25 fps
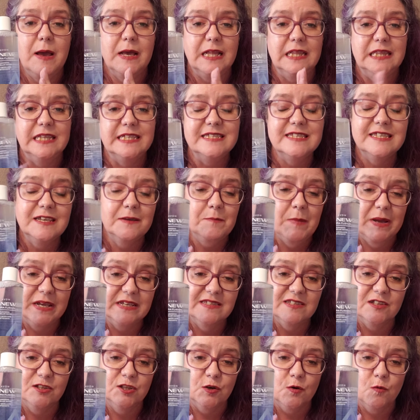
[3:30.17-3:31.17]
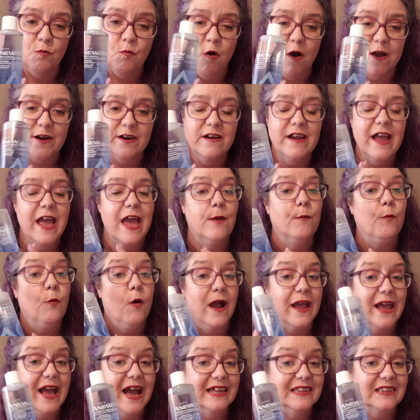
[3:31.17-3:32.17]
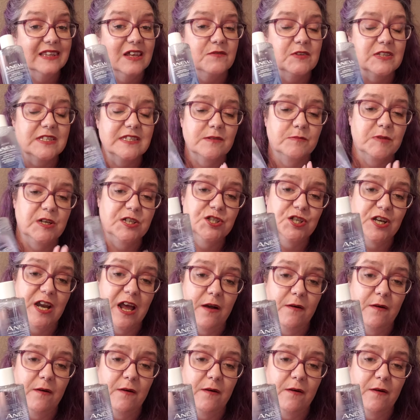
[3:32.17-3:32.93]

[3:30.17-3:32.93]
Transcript: Cleansing Micellar Water and why I love it so much and